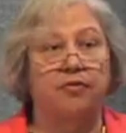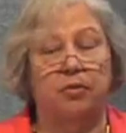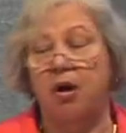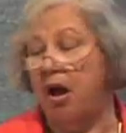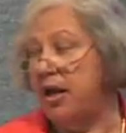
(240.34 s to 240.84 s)

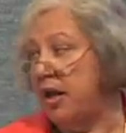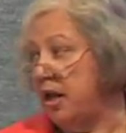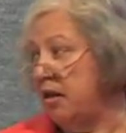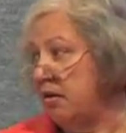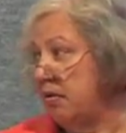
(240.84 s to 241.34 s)

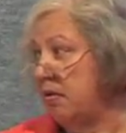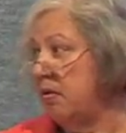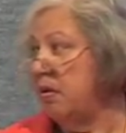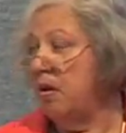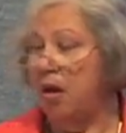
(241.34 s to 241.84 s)
variety
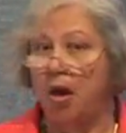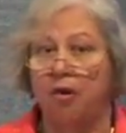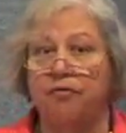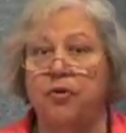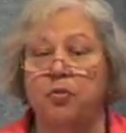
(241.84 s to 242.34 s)

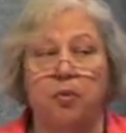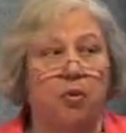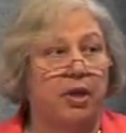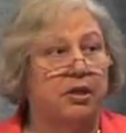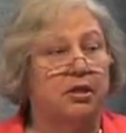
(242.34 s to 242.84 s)
of
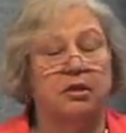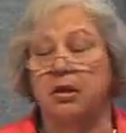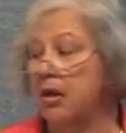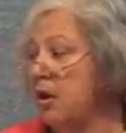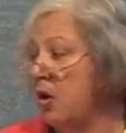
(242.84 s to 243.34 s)
viewpoints.
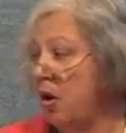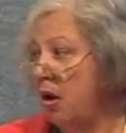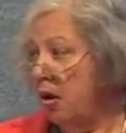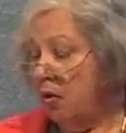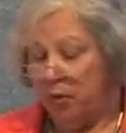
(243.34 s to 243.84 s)

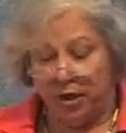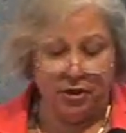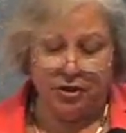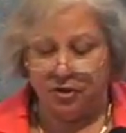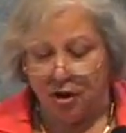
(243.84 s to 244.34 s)
We're going
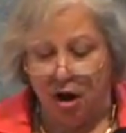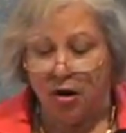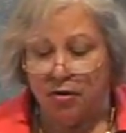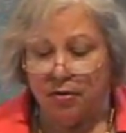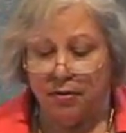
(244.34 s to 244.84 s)
to start